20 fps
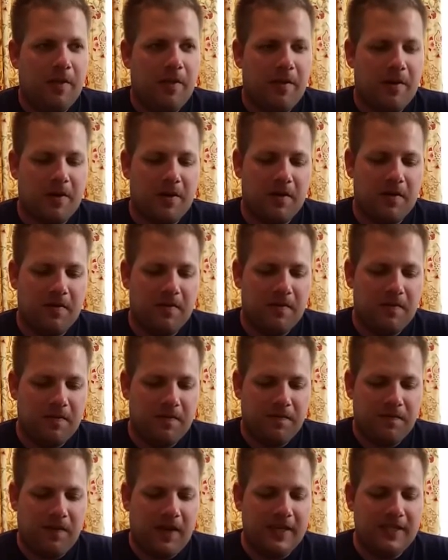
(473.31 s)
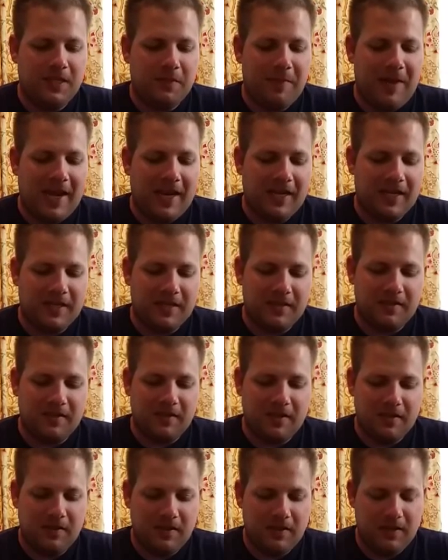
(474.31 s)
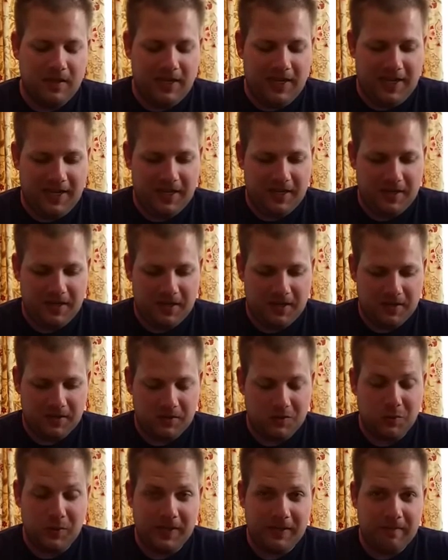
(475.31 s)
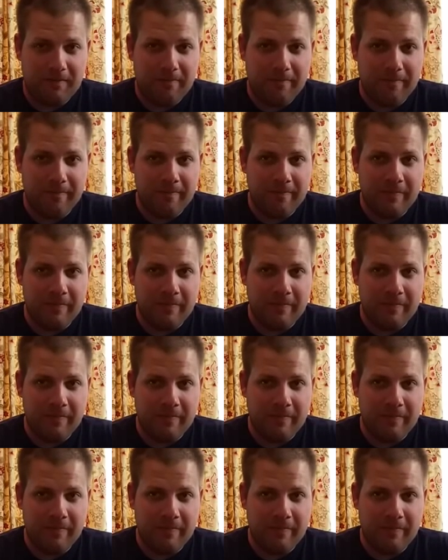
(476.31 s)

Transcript: They're a fine tobacconist in Sweden.